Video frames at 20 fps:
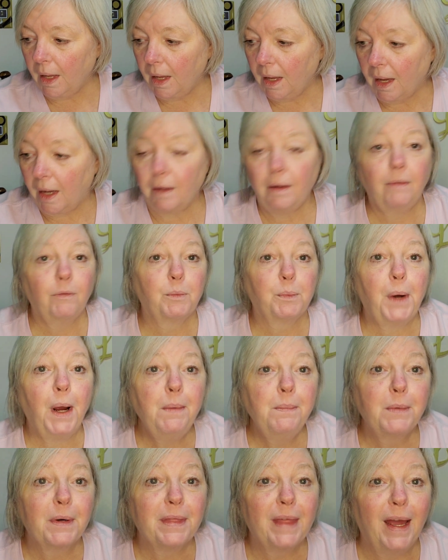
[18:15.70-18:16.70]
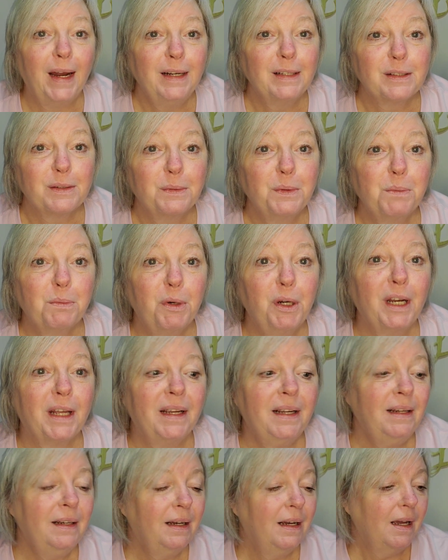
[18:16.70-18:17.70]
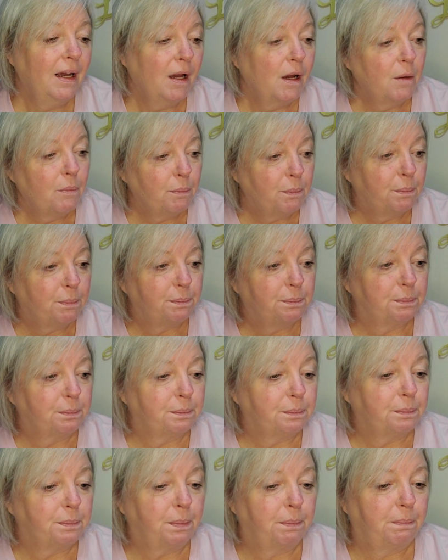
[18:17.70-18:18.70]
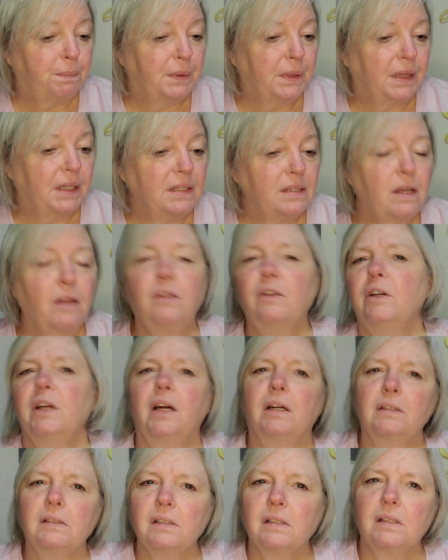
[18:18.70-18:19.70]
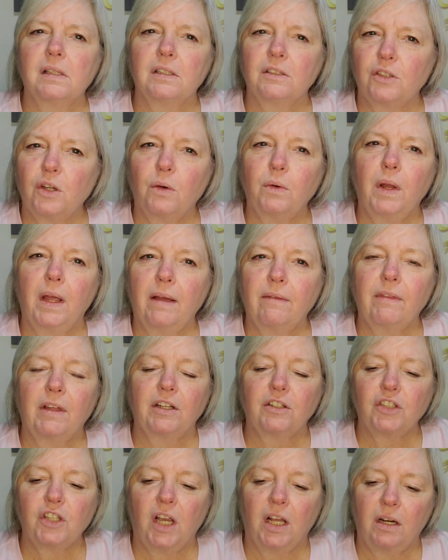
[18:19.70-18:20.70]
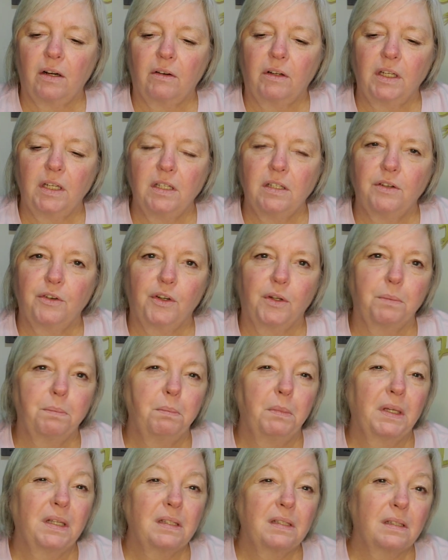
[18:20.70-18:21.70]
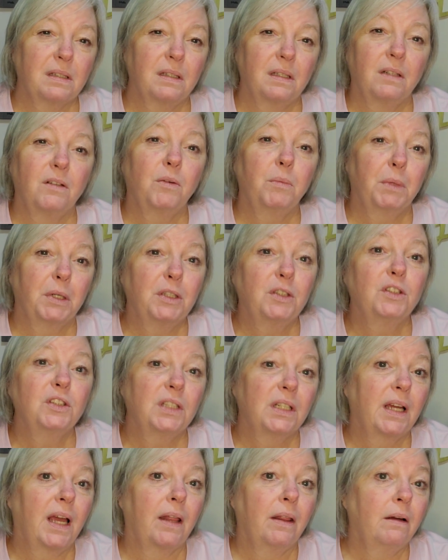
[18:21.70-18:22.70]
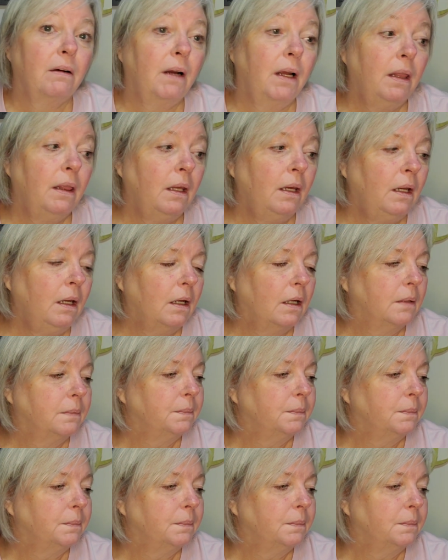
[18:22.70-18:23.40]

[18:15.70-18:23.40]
I don't have a problem with that. It's real pretty. But these other yarns that don't have that shine are easier to mix, intermingle together, I think.